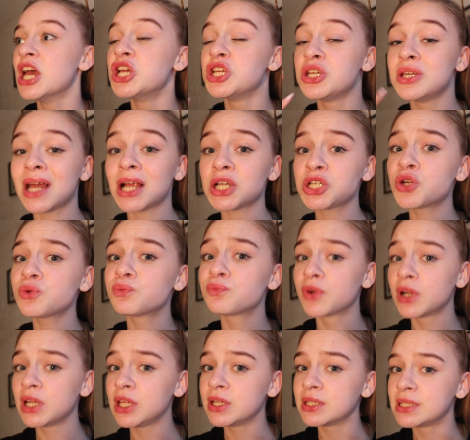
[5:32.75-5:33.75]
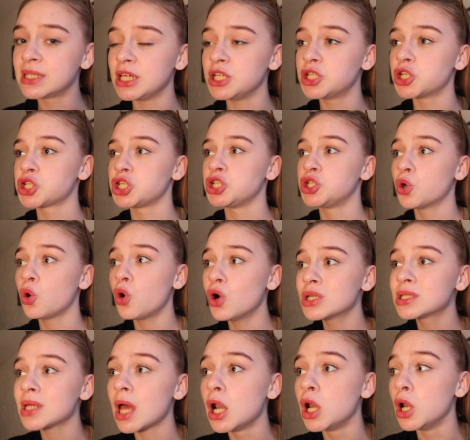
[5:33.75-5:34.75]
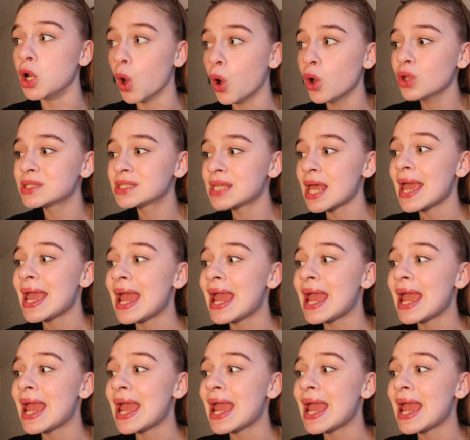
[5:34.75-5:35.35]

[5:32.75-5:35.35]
She's actually a really good teacher. She taught us a lot